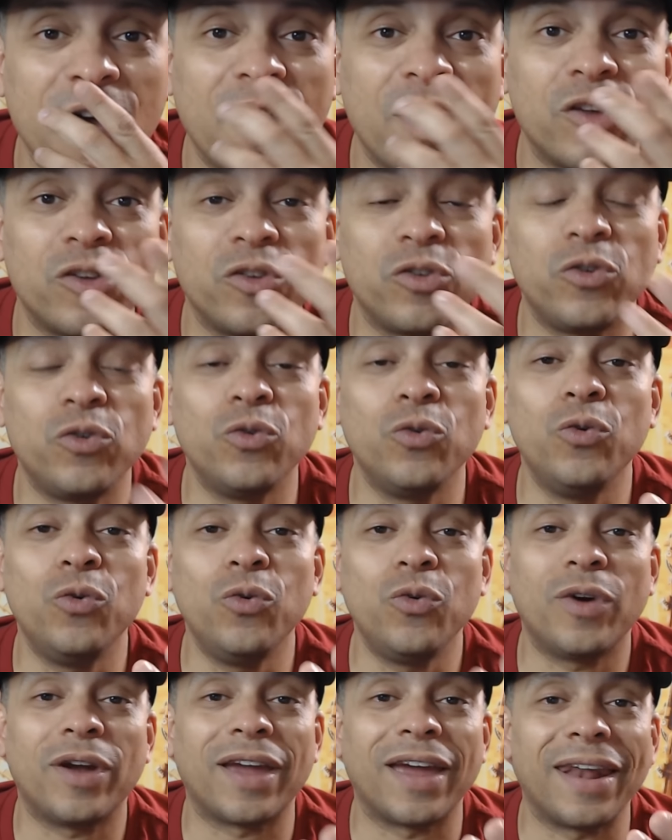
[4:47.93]

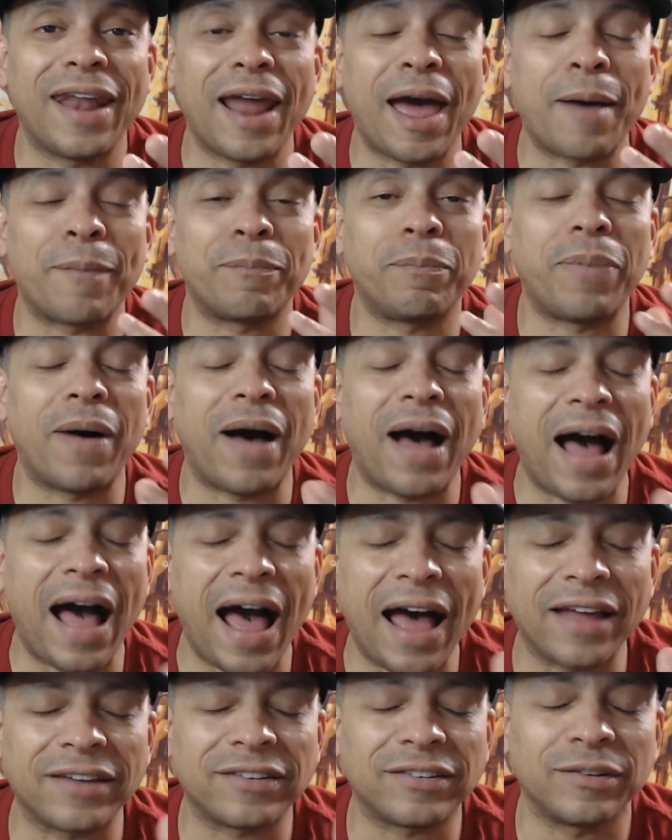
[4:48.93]
You cannot
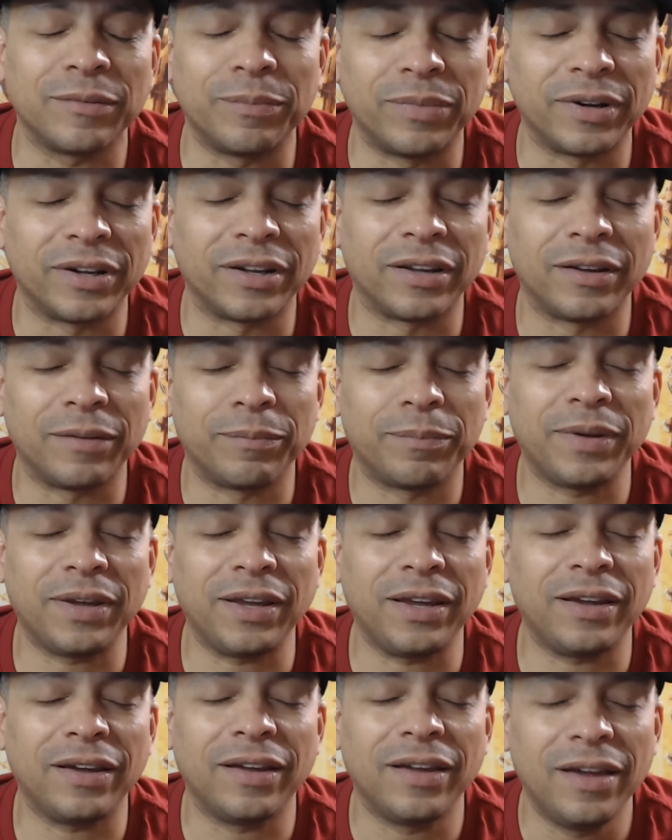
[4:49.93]
possibly
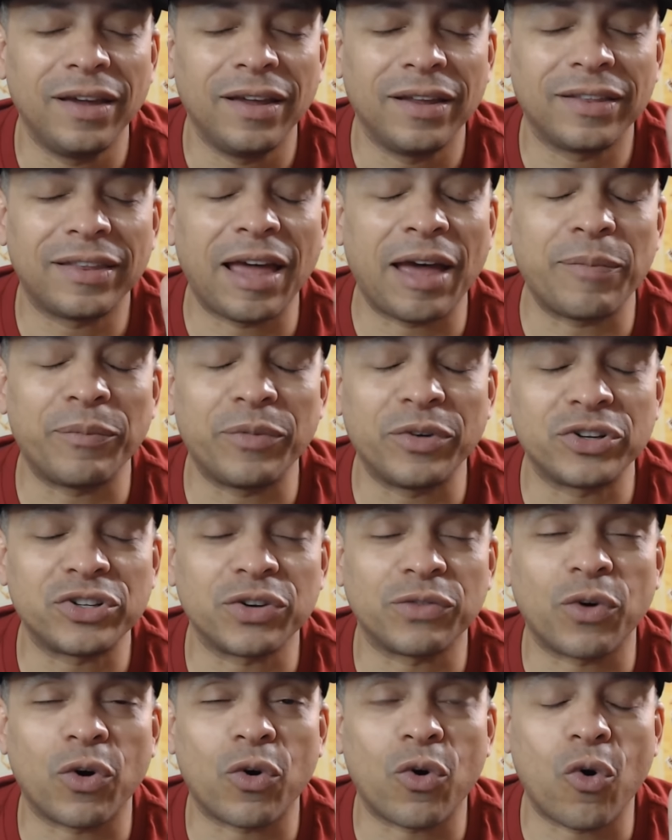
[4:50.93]
be that much
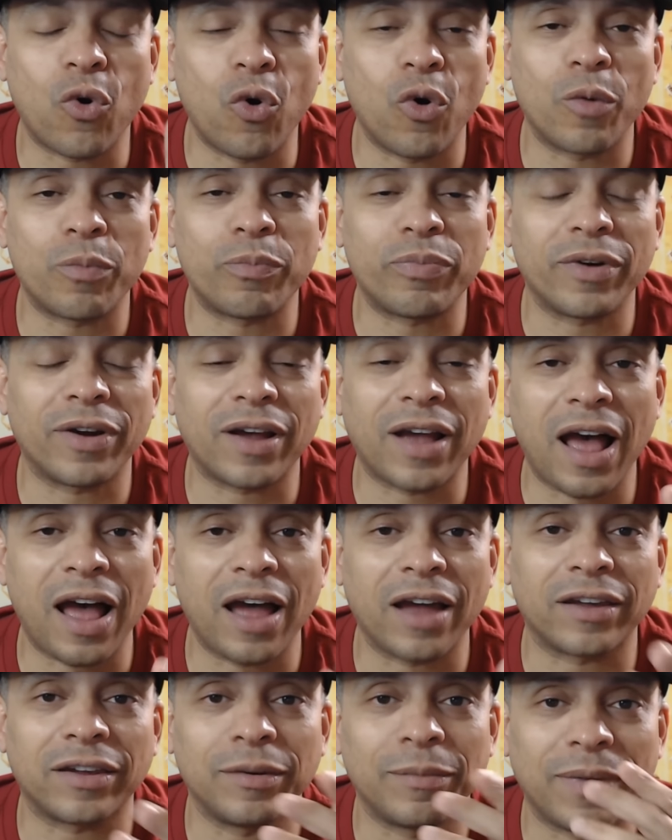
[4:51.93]
of a corporate
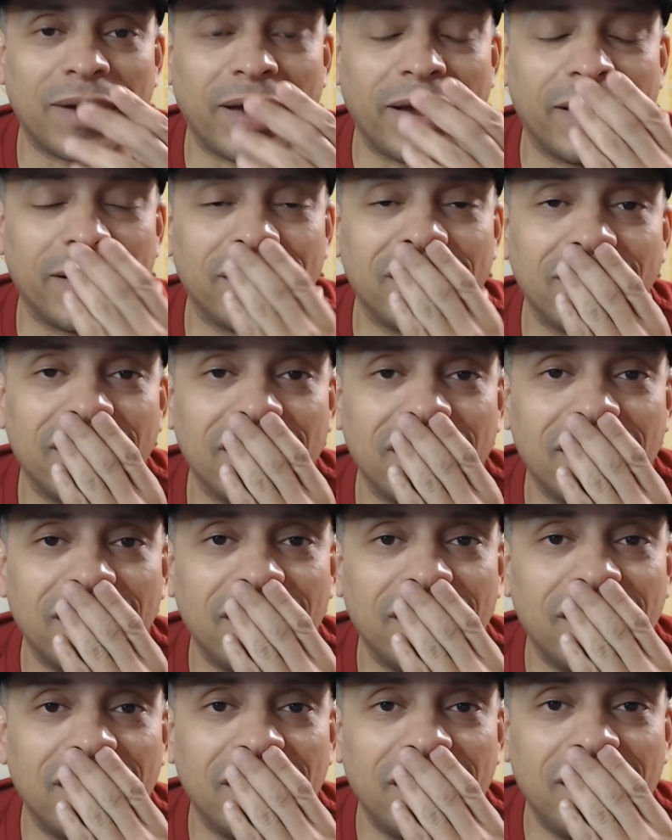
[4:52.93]
concubine
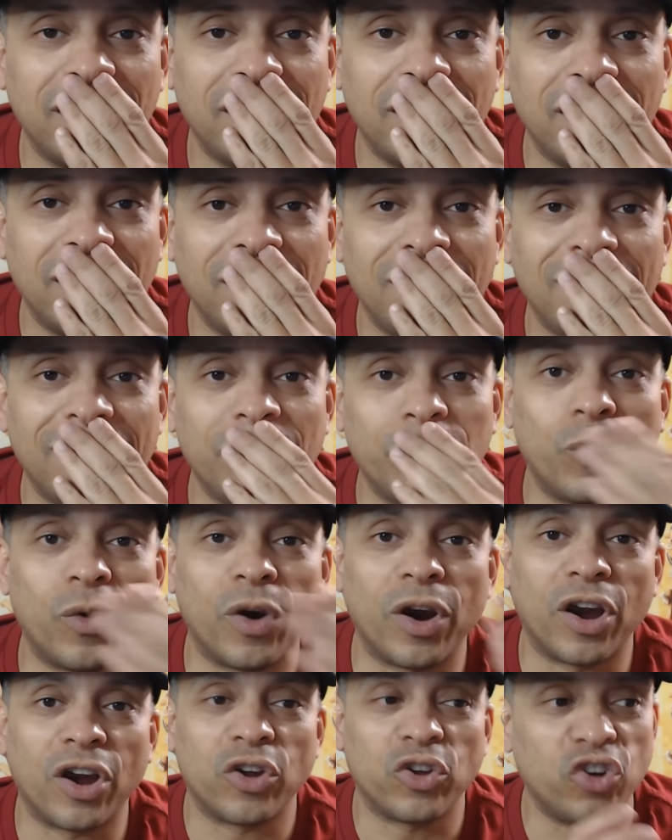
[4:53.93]

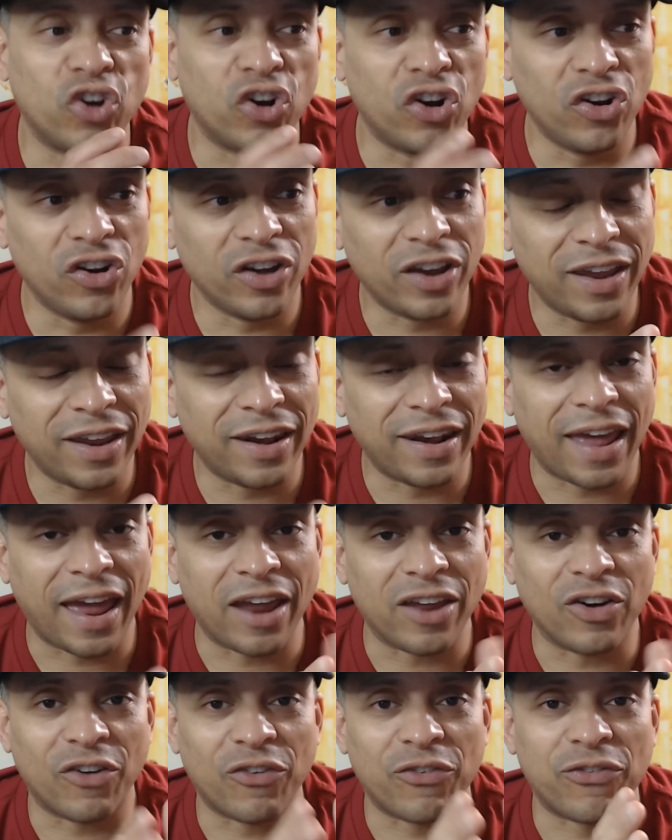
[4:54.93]
where you're looking
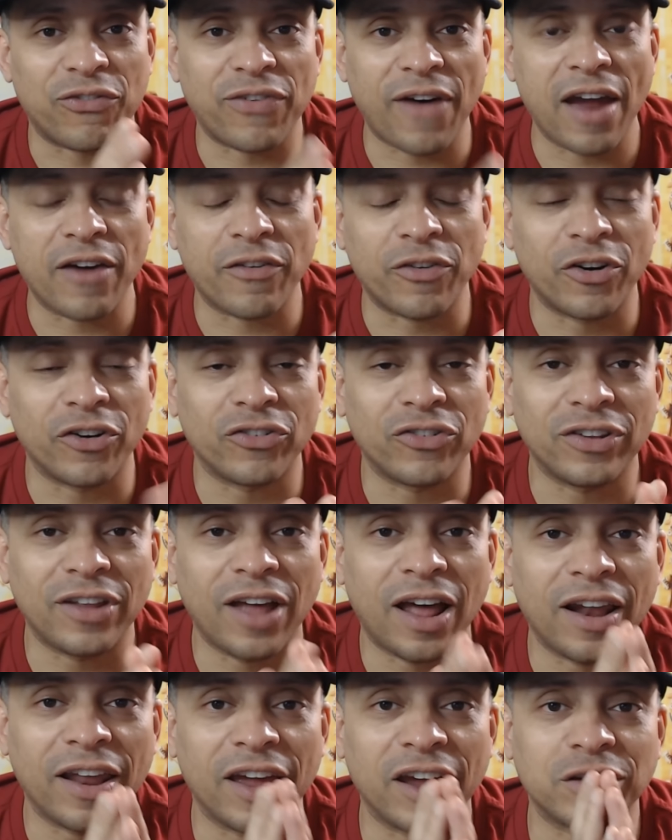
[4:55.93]
at your $500
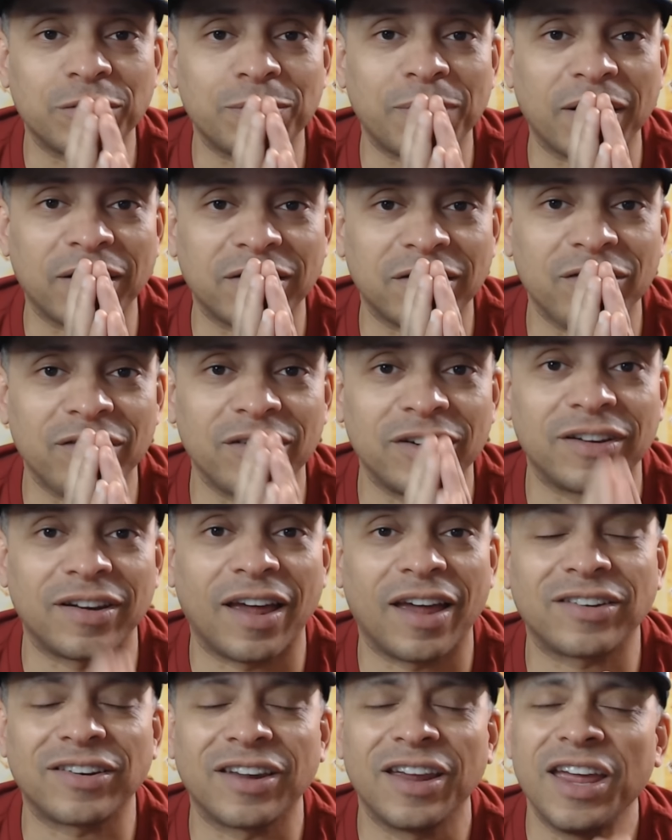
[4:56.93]
Xbox Series
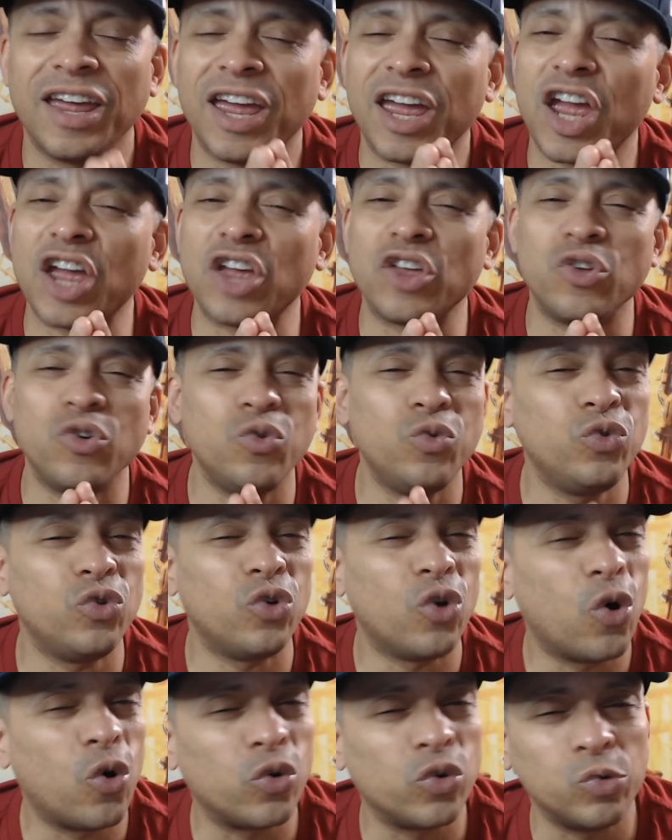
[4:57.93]
S and you
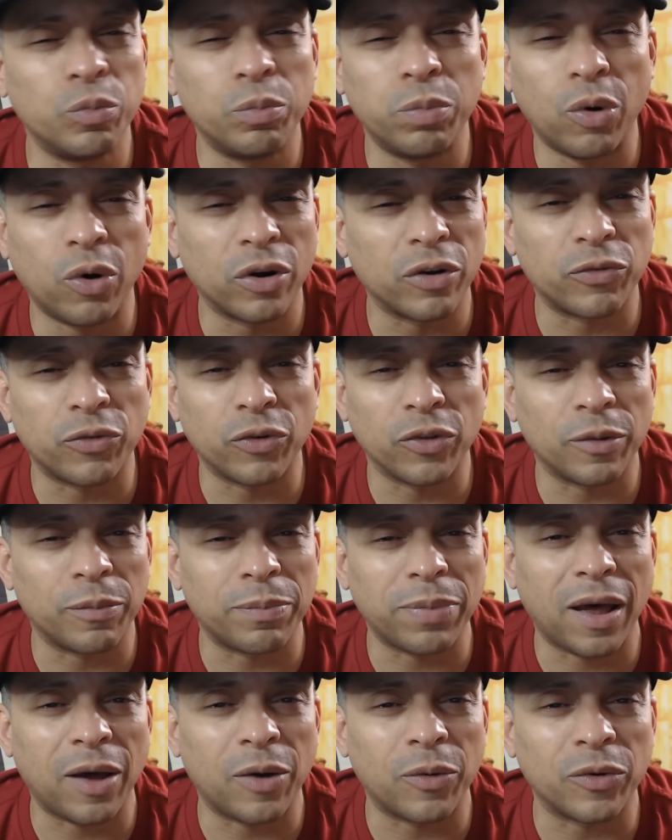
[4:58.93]
know you bought it for the
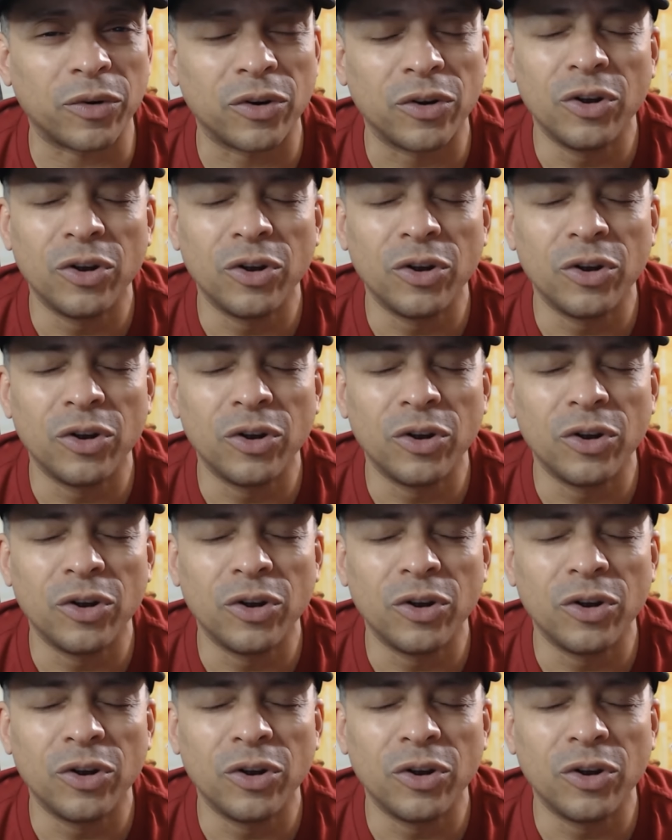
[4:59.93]
power.